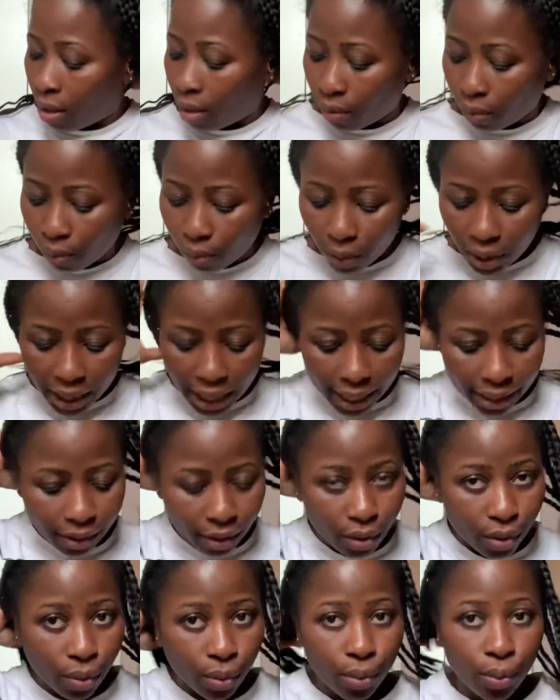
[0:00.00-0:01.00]
what I
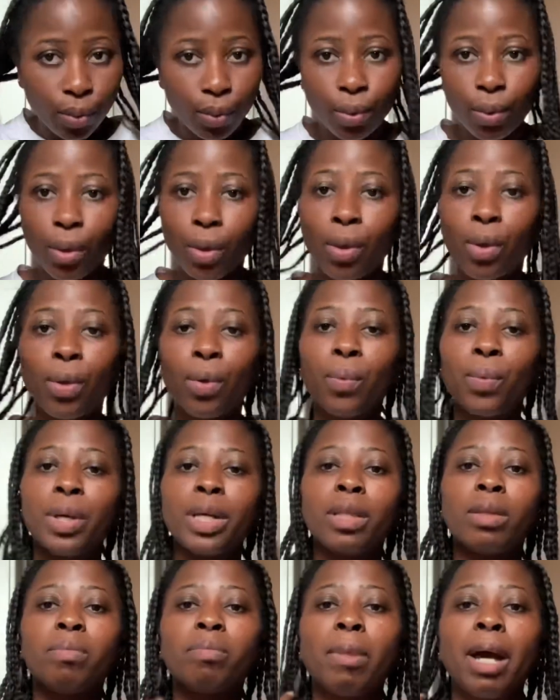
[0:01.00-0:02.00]
do
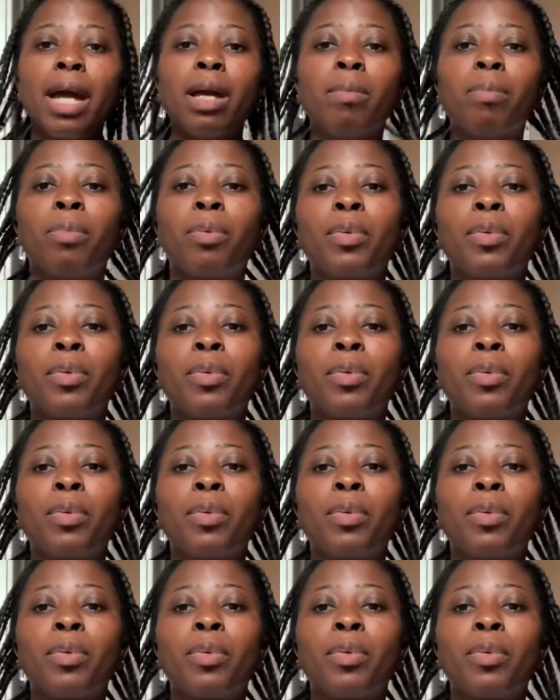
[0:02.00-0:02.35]
with my